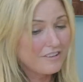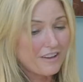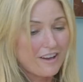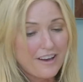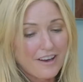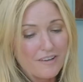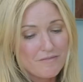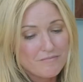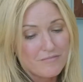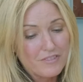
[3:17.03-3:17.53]

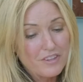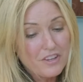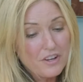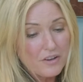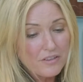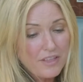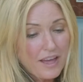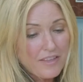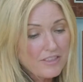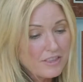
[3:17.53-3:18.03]

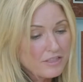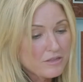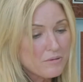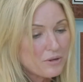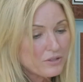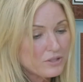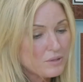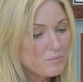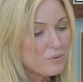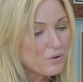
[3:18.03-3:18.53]
I think the
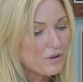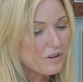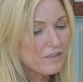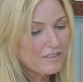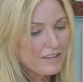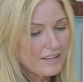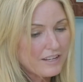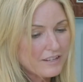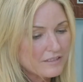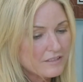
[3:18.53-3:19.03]
most important
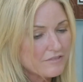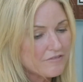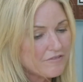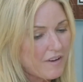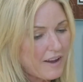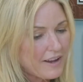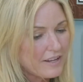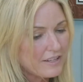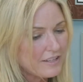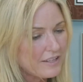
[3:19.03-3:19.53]
thing is
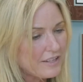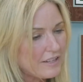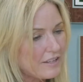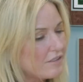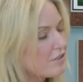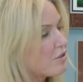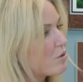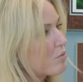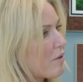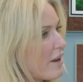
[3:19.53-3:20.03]
finding
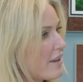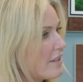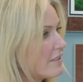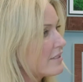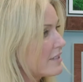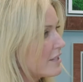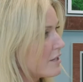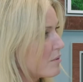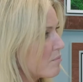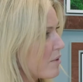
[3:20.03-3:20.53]
the right
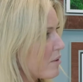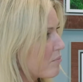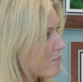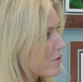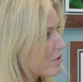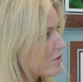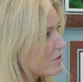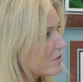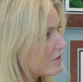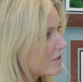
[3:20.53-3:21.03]
team
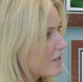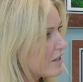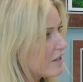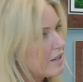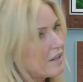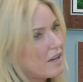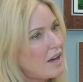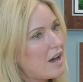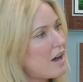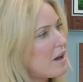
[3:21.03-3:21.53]
members.
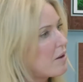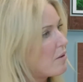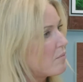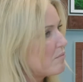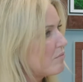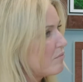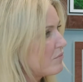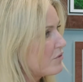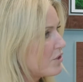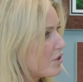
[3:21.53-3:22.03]

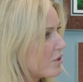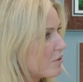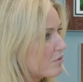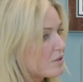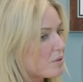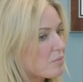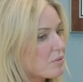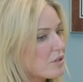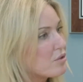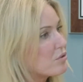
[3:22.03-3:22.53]

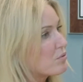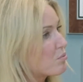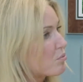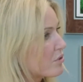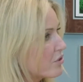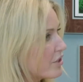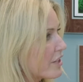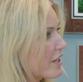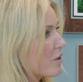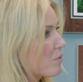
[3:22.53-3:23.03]
Someone who's
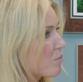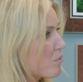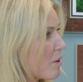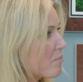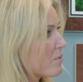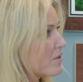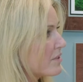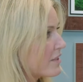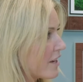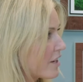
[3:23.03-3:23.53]
really going to
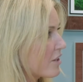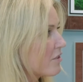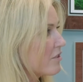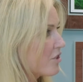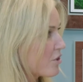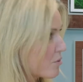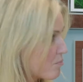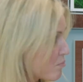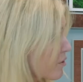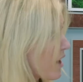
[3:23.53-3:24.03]
represent
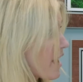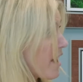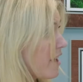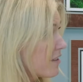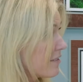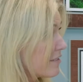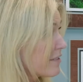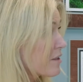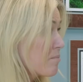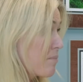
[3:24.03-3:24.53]
your
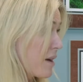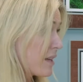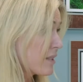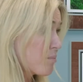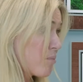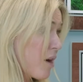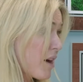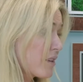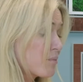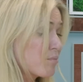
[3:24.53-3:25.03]
brand the best
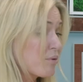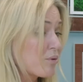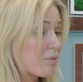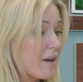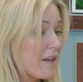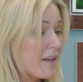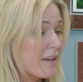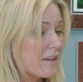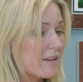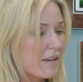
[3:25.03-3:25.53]
possible
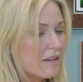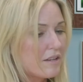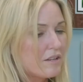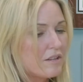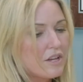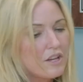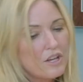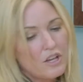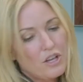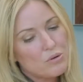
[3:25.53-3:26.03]
way, and
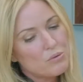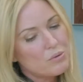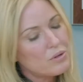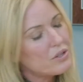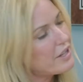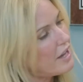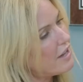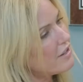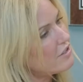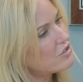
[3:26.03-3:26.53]
who
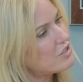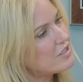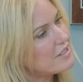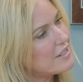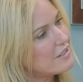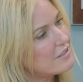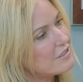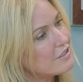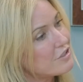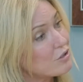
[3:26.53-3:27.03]
really
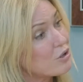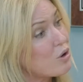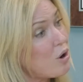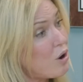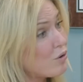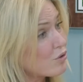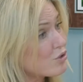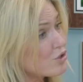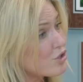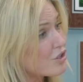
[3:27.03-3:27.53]
understands your
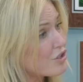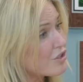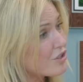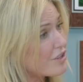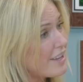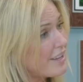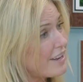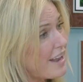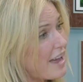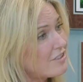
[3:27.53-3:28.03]
culture
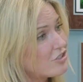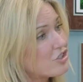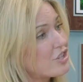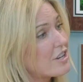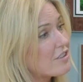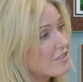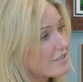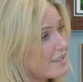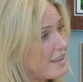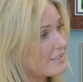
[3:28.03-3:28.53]
and
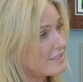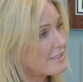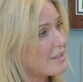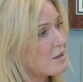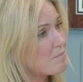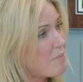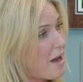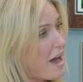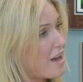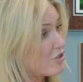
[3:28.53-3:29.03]
shares that same
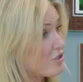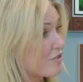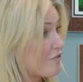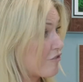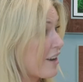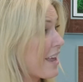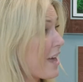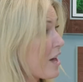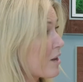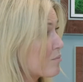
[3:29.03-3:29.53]
passion for
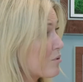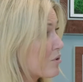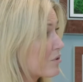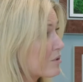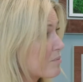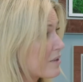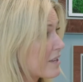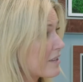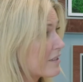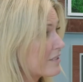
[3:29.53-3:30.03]
animals,
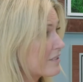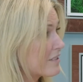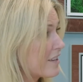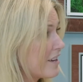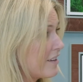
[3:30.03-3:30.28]
because